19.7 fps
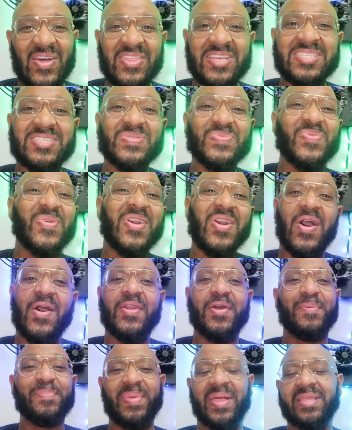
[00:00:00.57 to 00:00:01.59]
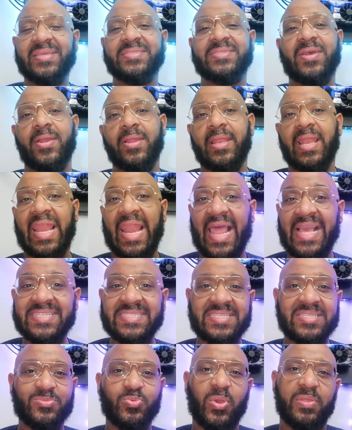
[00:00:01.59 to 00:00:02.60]
This is Ricardo Billanzar,
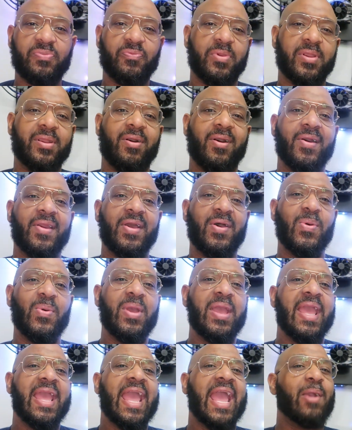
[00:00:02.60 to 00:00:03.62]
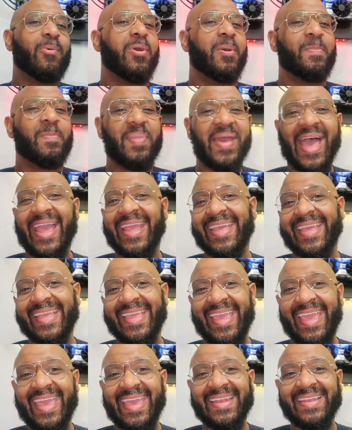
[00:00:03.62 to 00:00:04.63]
Lessons with Ricardo, and we're back
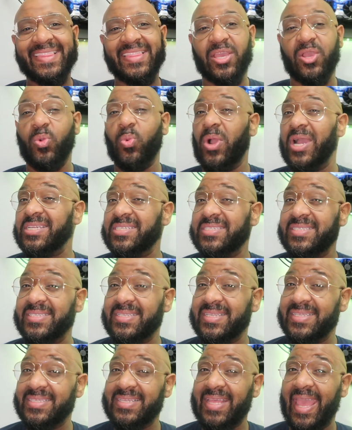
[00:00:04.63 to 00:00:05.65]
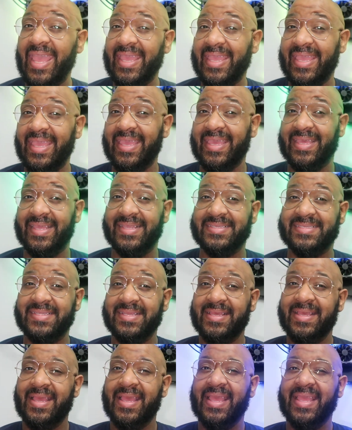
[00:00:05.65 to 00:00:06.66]
again. The question today is,
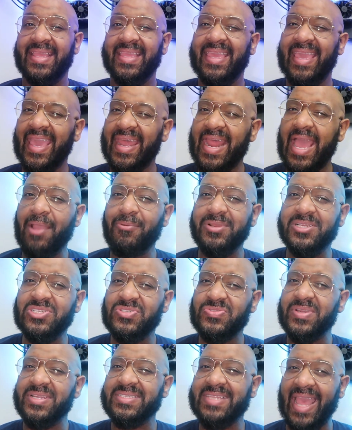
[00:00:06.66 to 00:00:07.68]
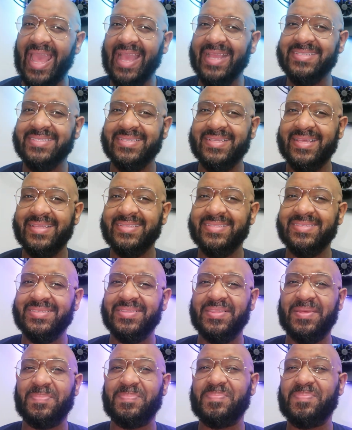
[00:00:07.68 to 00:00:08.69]
can I restrict access to
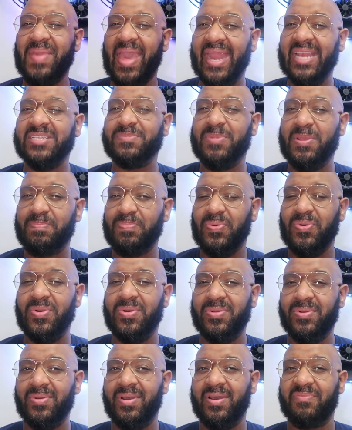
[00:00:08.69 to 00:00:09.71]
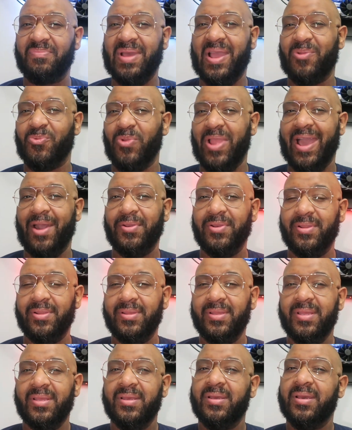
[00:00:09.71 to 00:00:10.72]
the management portal of my
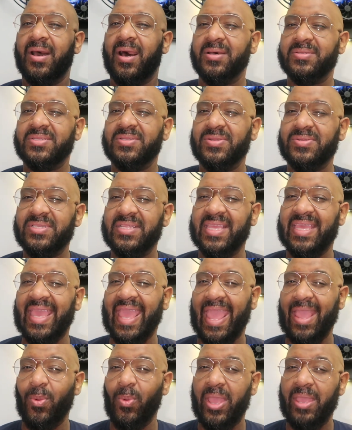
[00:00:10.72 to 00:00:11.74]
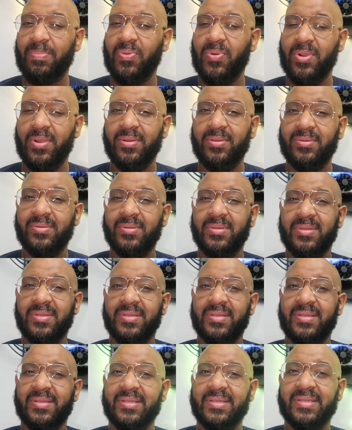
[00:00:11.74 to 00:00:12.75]
router, also known as the gateway portal?
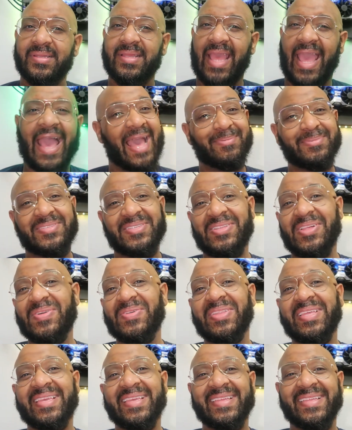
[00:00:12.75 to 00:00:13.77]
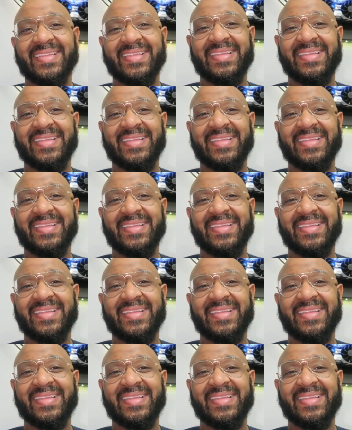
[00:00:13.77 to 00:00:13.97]
Absolutely.